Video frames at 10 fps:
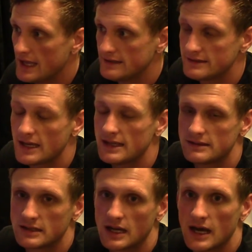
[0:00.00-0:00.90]
and
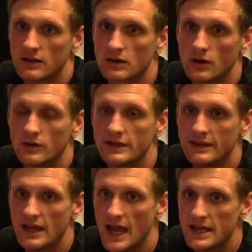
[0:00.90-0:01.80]
set to color only
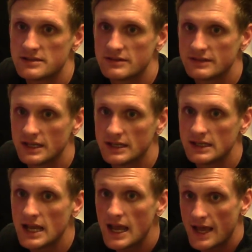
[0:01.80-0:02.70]
the edges
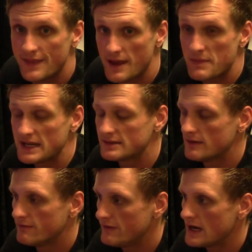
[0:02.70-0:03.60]
in, and that makes
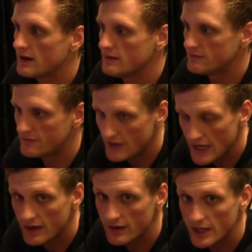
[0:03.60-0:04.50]
it very,
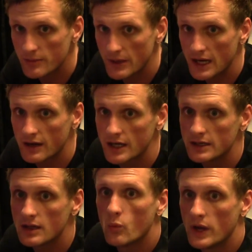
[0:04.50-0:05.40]
very
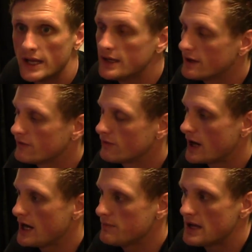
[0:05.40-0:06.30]
apparent when a
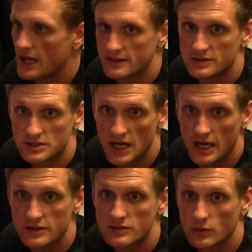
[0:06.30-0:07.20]
frame has
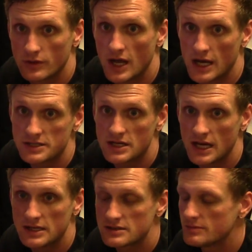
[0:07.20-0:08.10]
changed or not
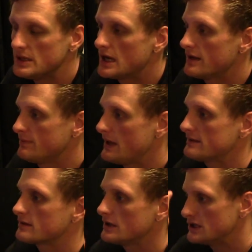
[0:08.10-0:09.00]
changed, because
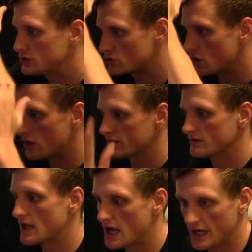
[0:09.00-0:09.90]
basically it draws
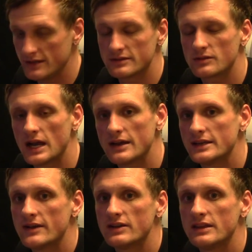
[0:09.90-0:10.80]
lines
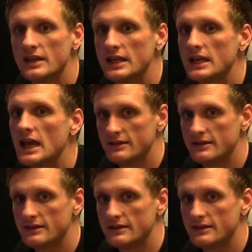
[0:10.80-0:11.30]
around everything.